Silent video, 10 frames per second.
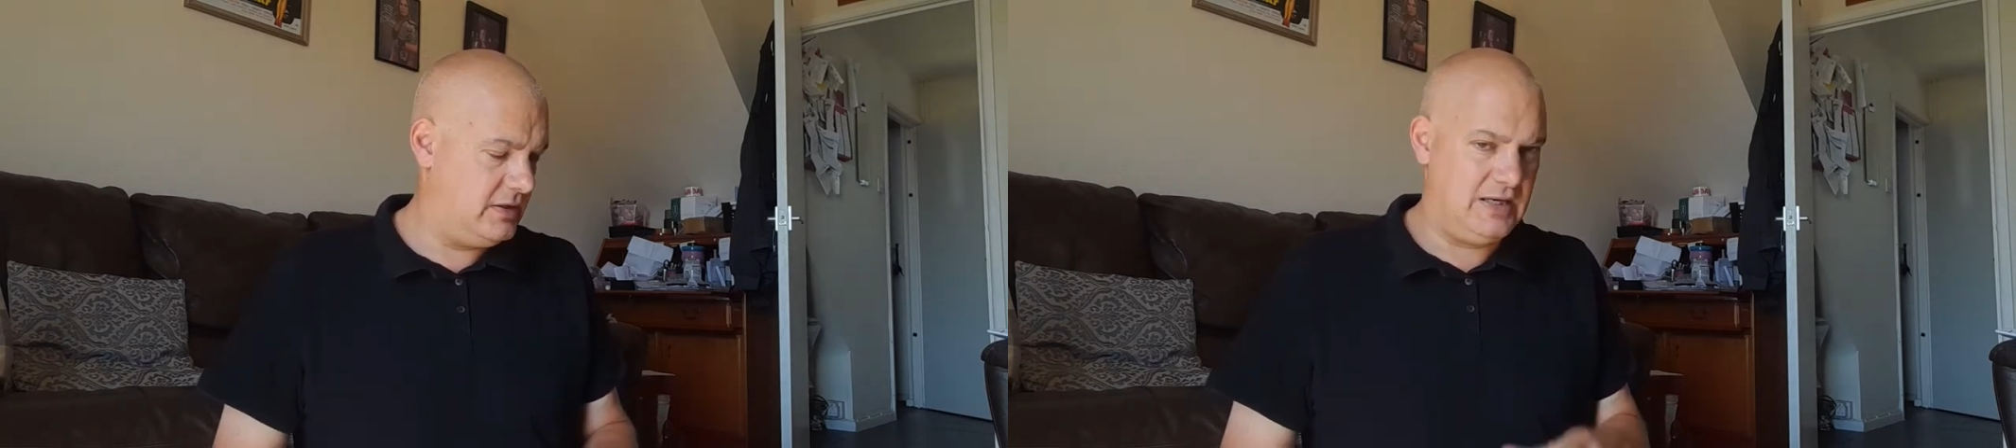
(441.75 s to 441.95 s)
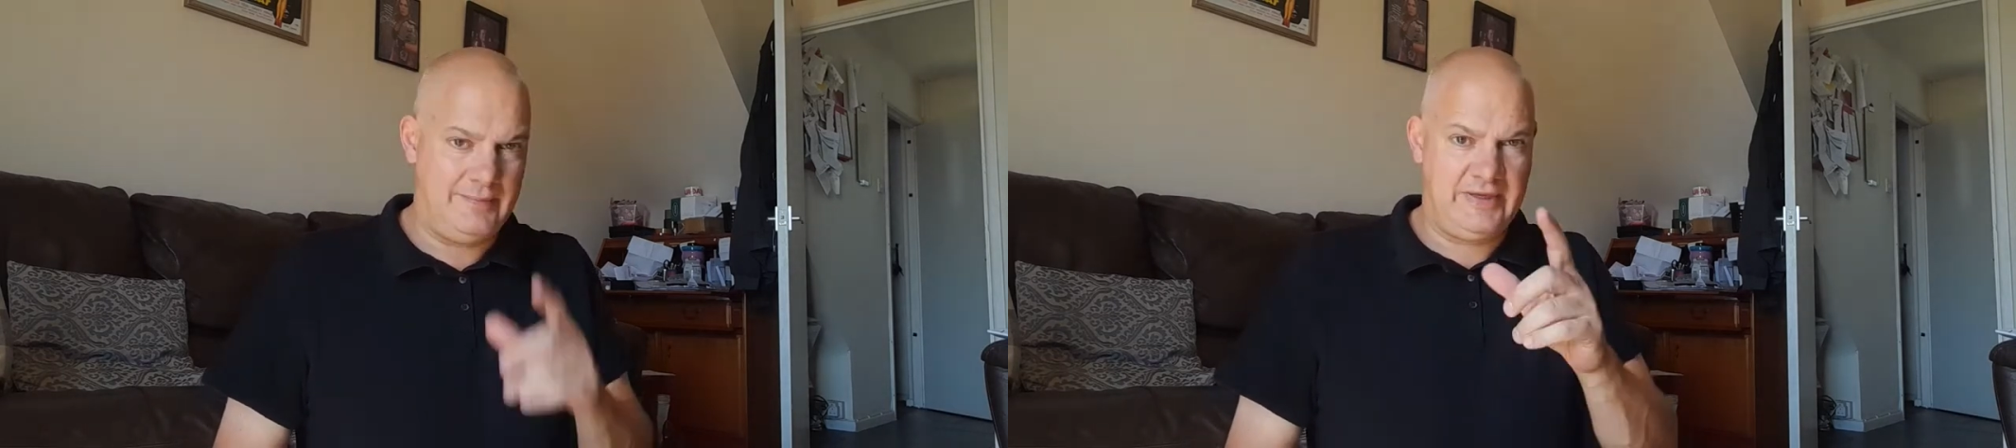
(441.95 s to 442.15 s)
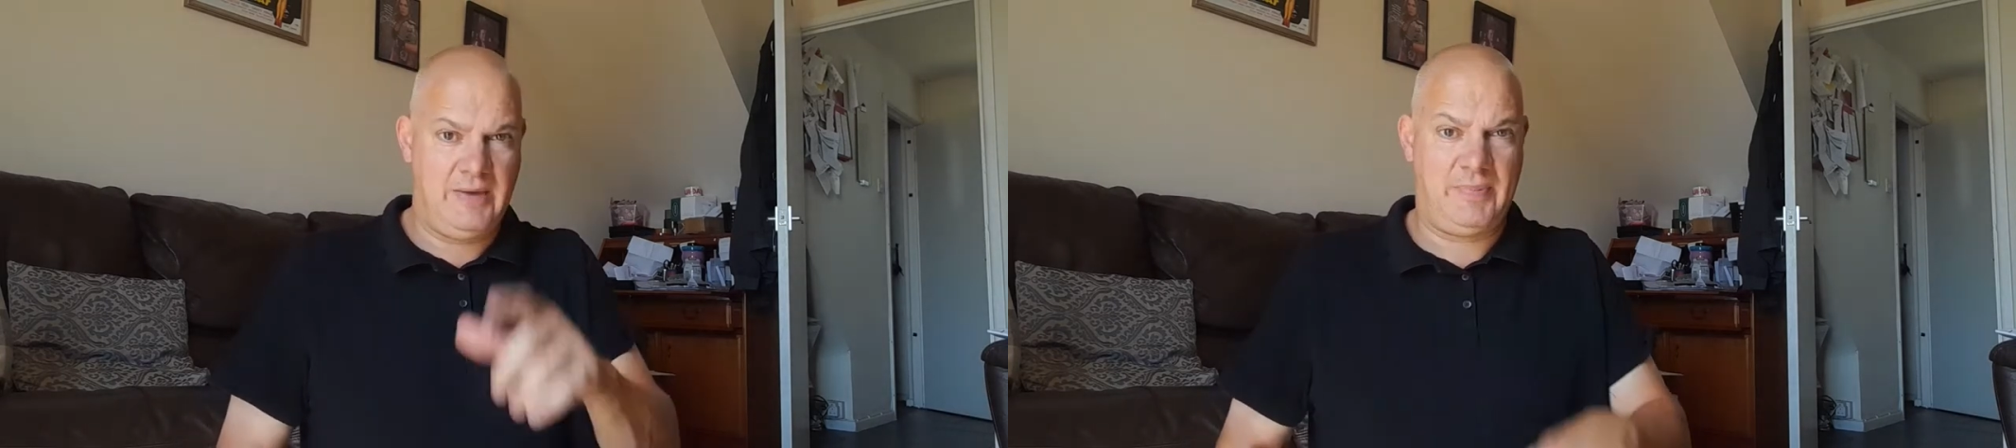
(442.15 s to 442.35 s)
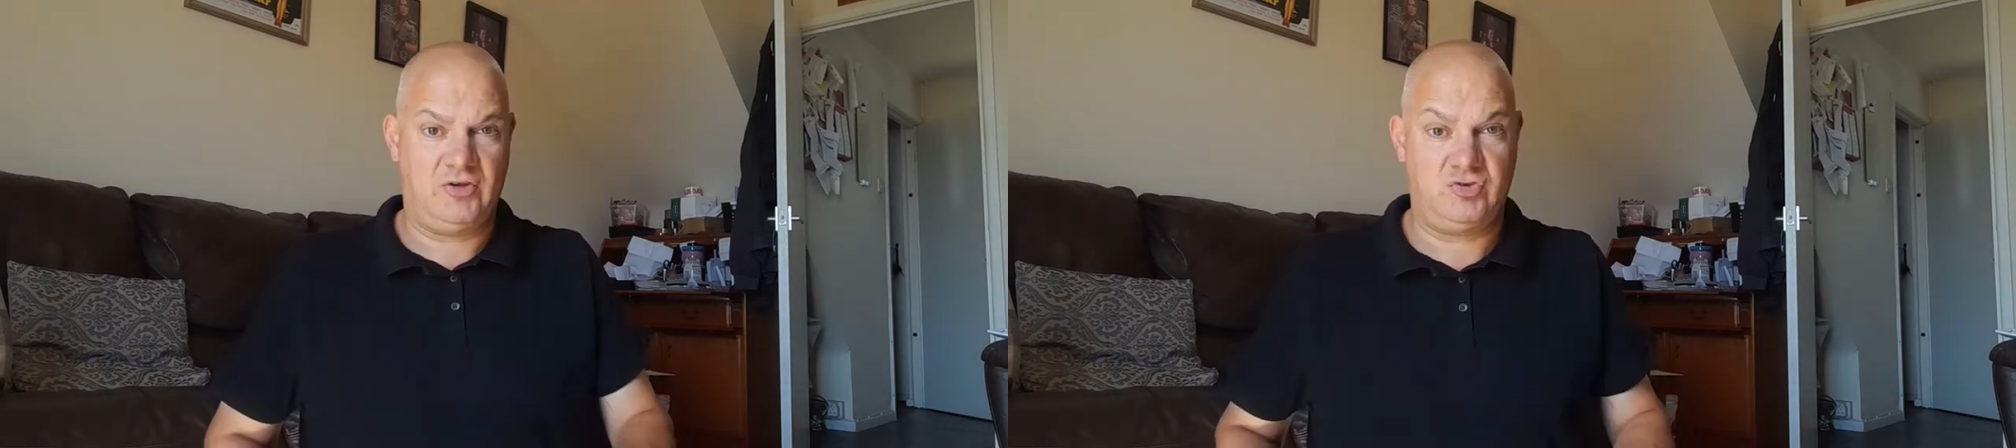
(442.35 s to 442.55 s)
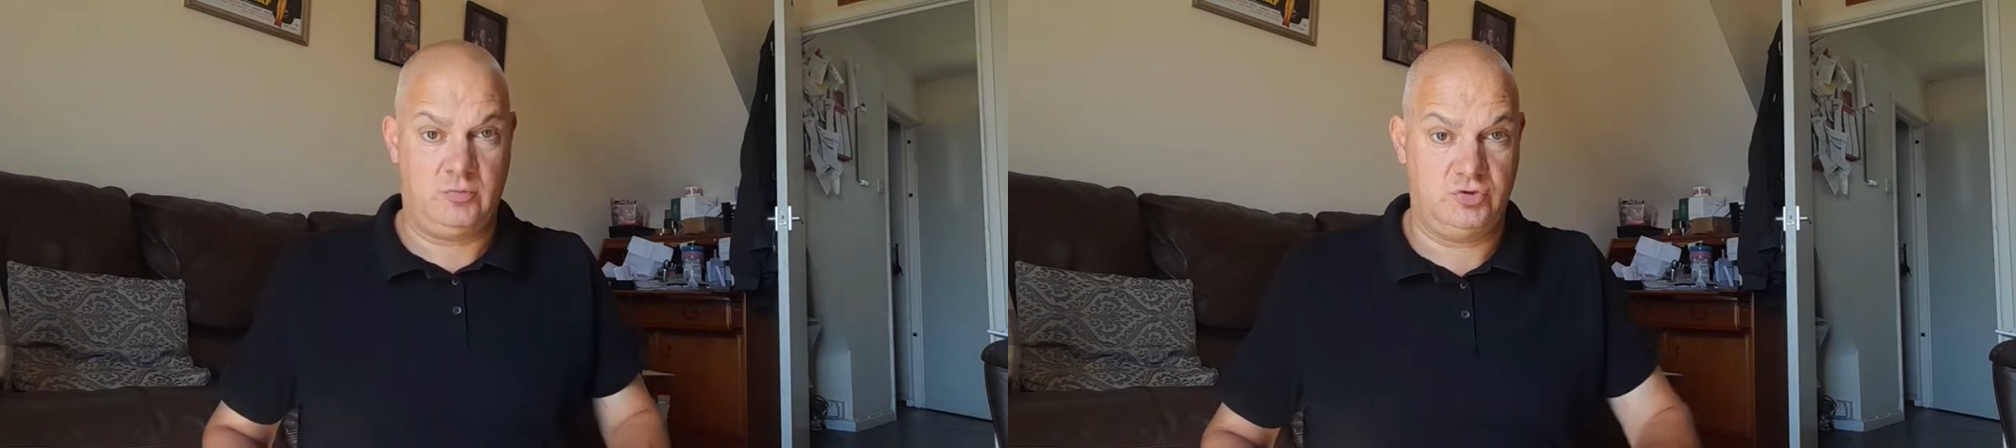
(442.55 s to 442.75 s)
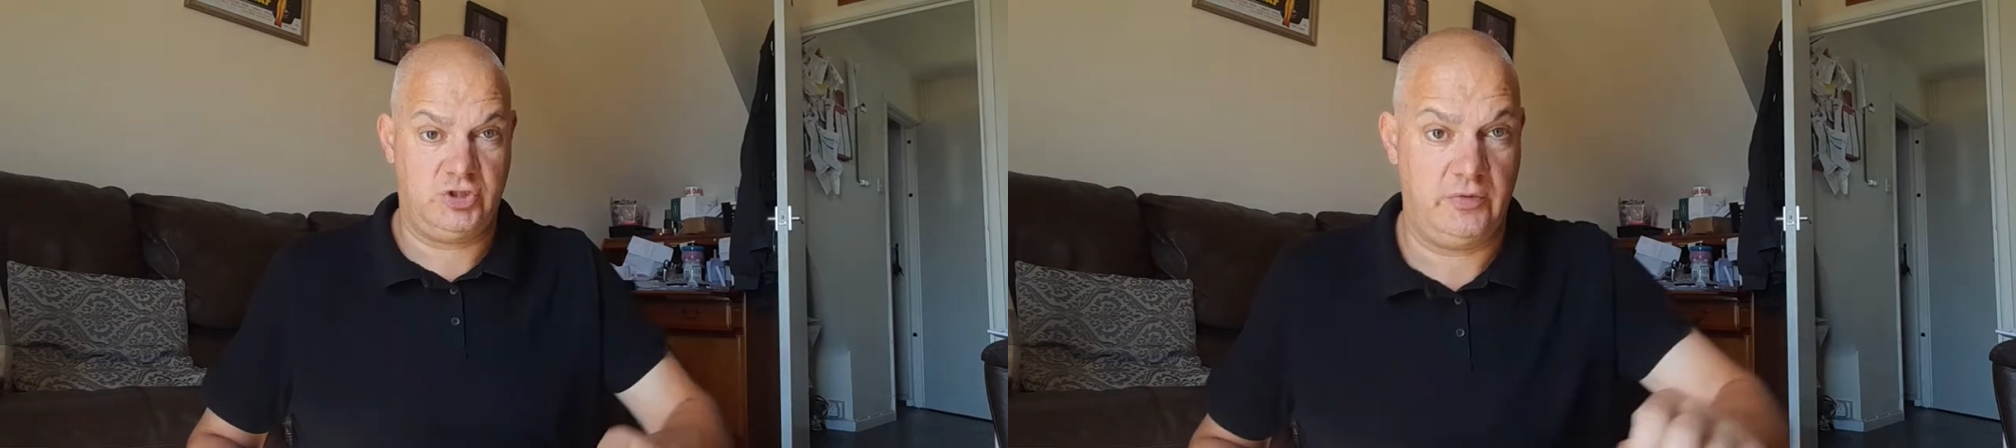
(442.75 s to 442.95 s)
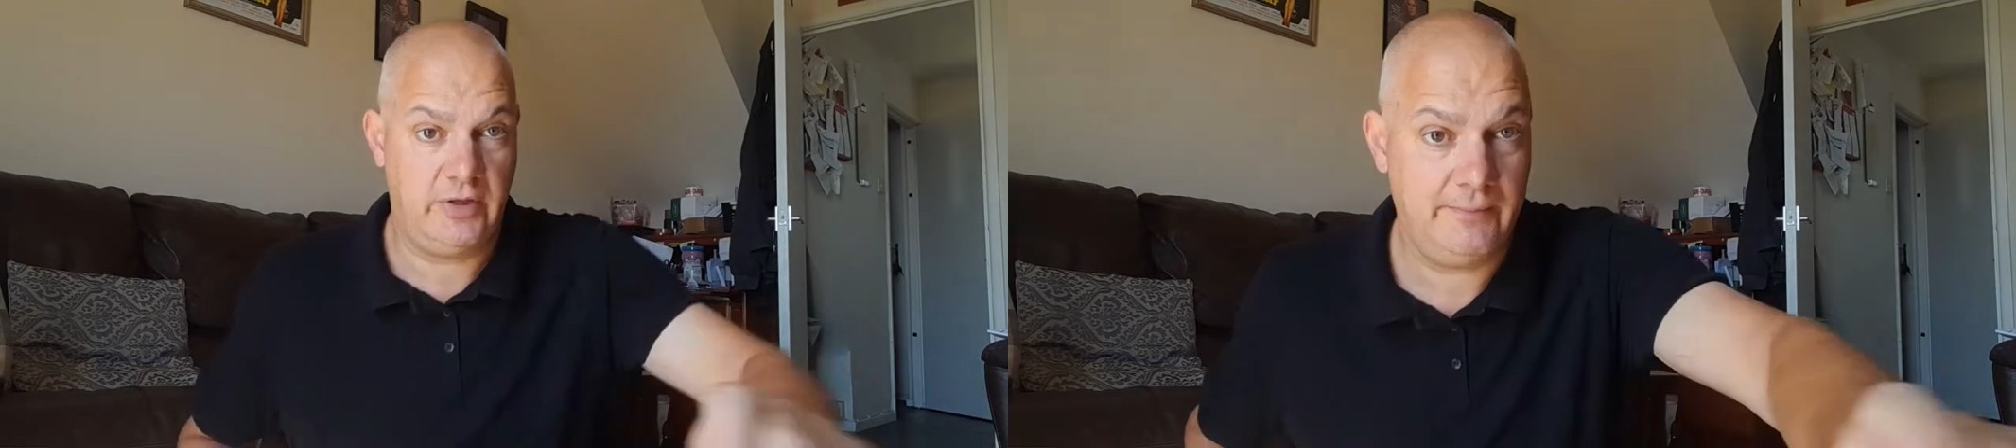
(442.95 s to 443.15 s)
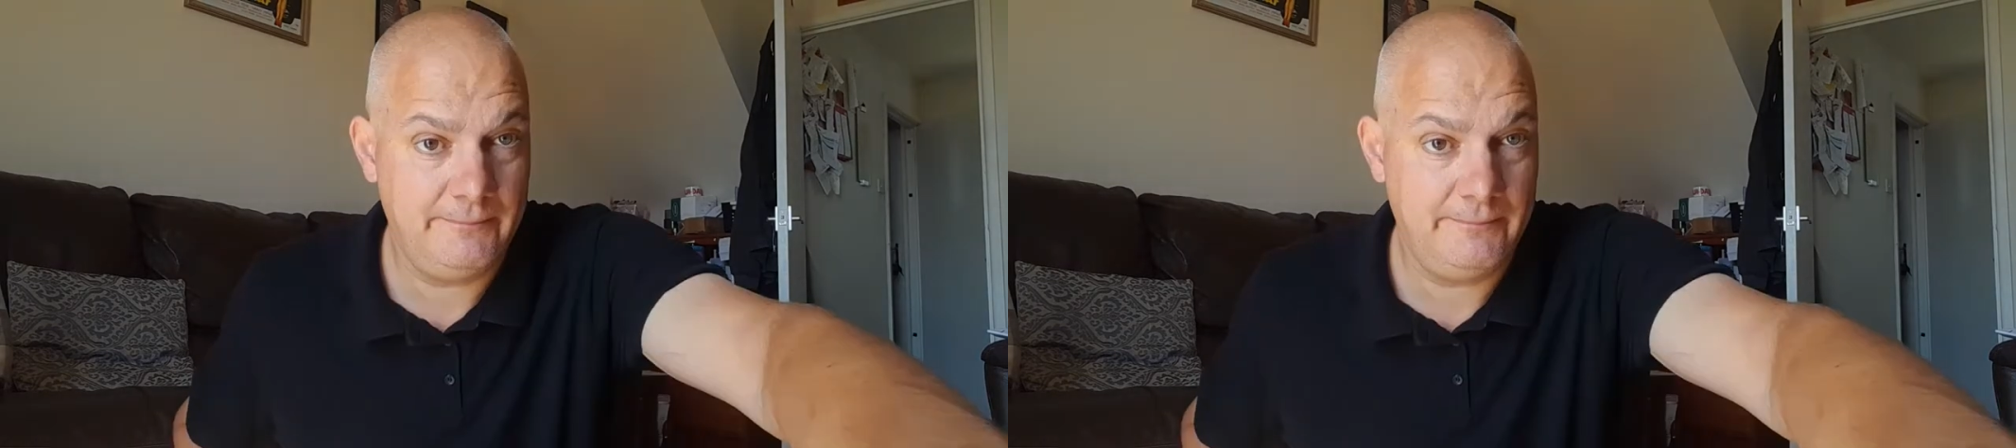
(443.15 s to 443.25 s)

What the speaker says: let me get a battery and we'll show you.